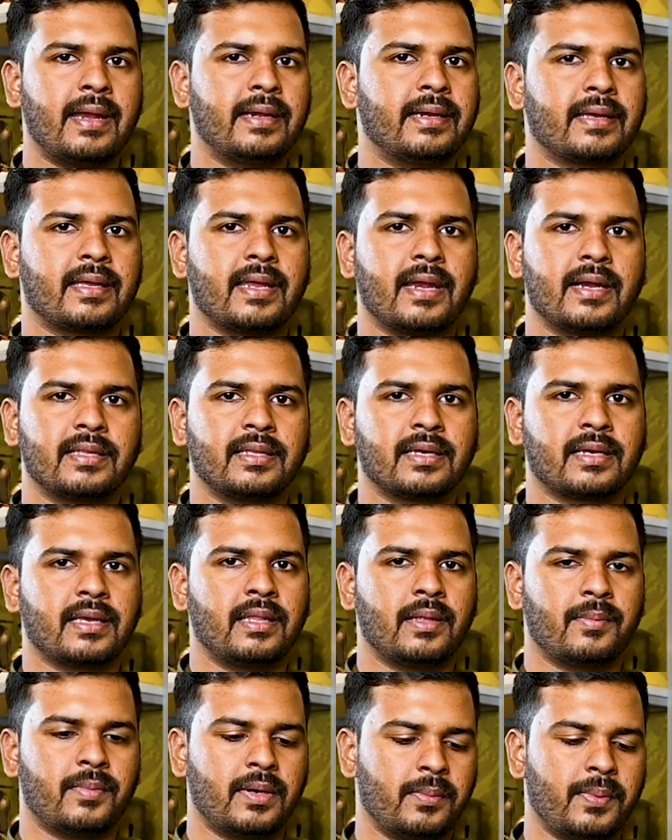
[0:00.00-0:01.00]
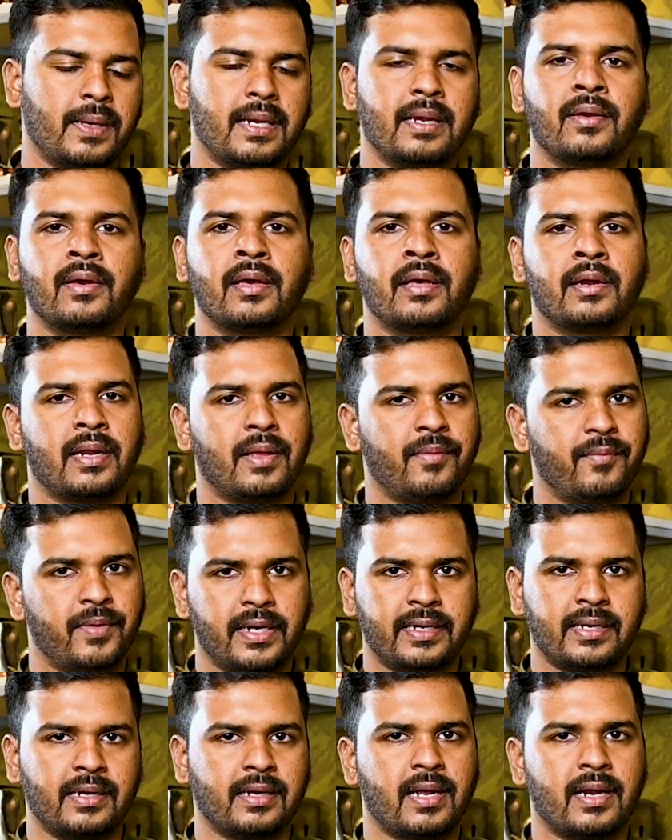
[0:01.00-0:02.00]
at a can, the Kanamapala rain
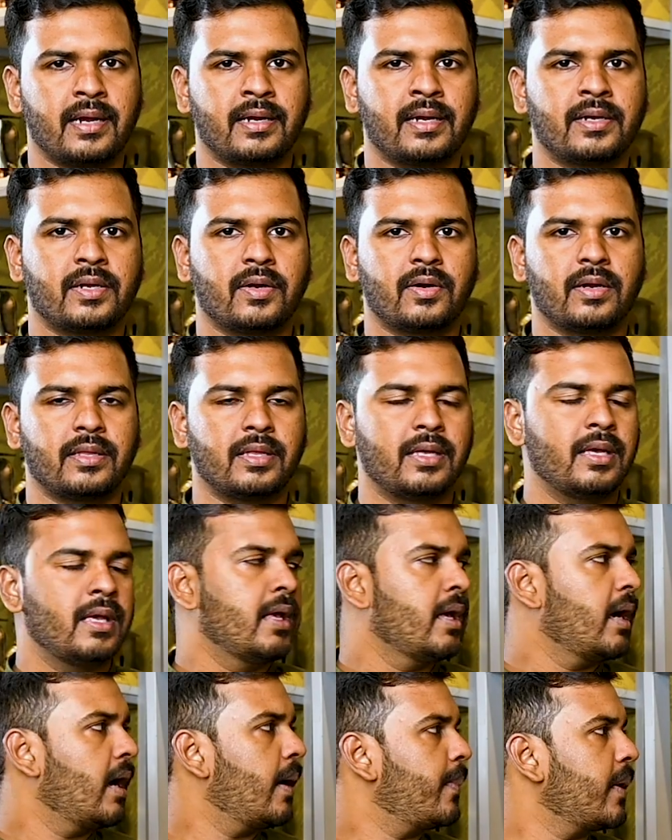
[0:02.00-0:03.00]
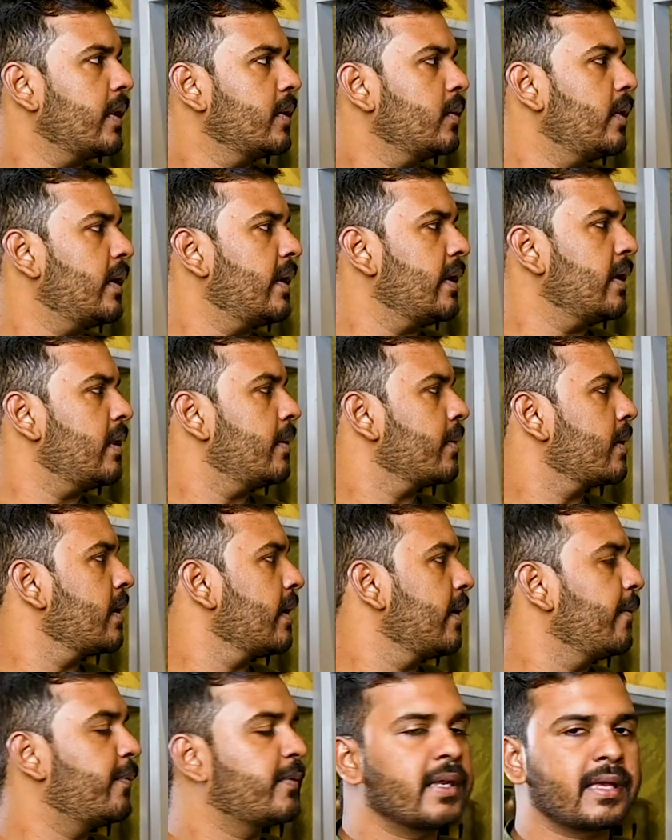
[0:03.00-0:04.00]
beetle conduct or other.
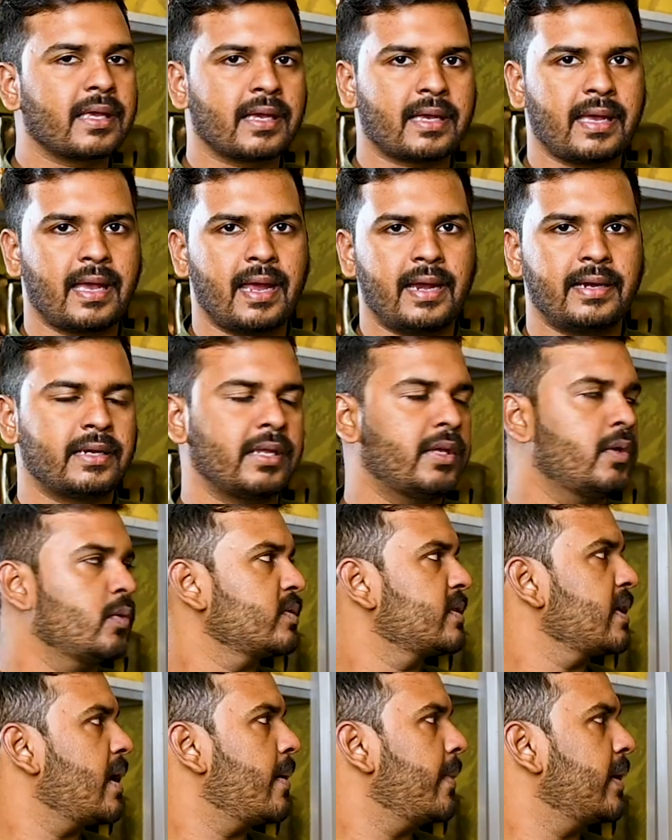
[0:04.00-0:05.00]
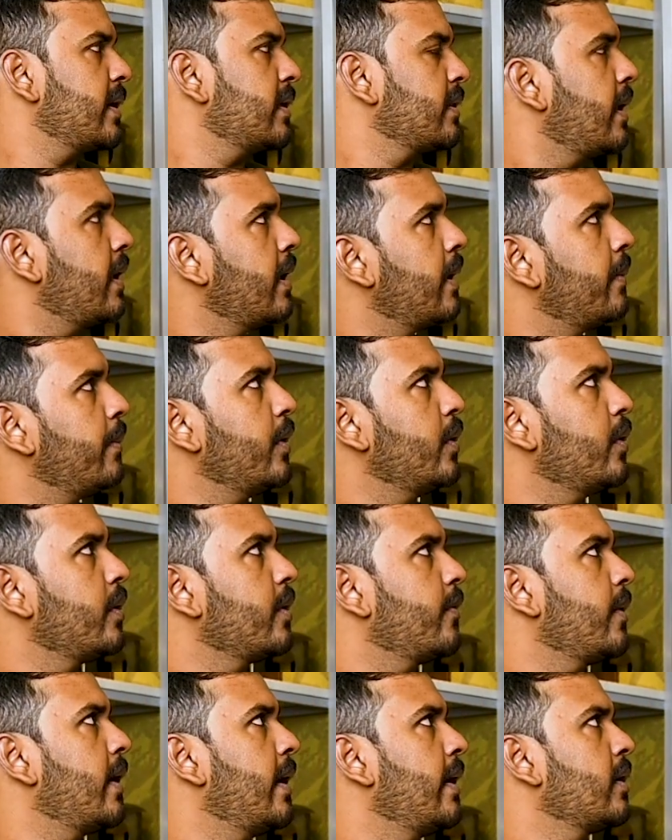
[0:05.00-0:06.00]
Paduan gifting a cat, UCM button, a
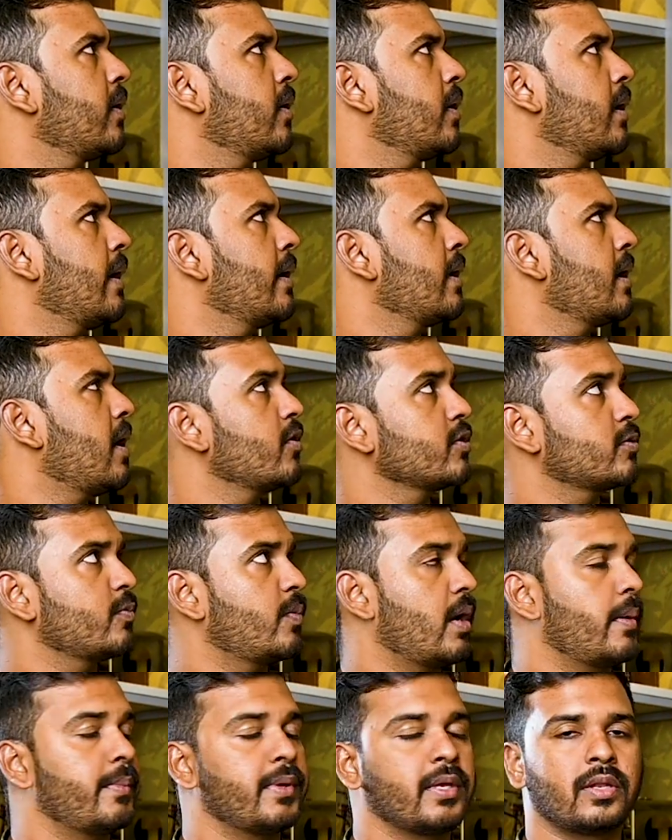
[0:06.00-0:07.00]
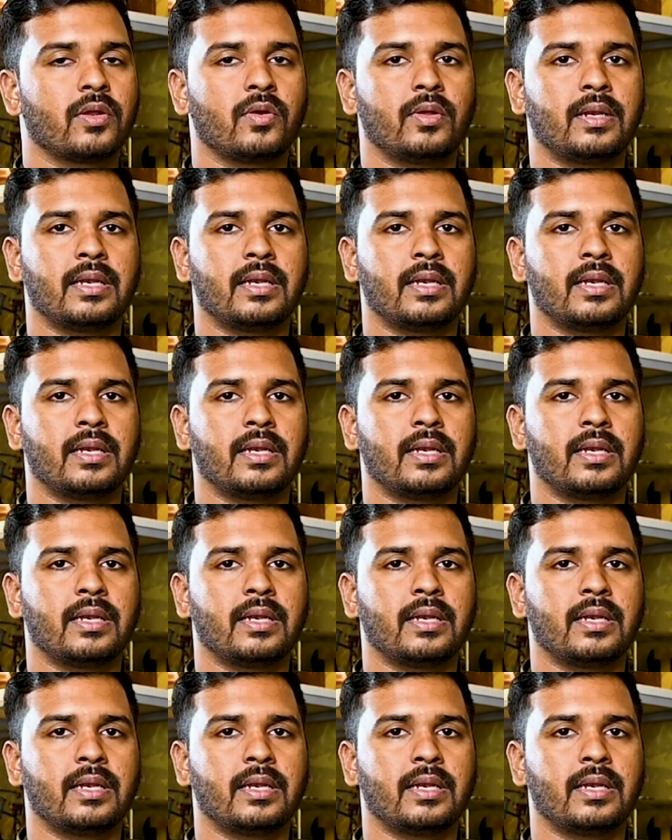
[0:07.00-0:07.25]
beautiful housewarming, you know,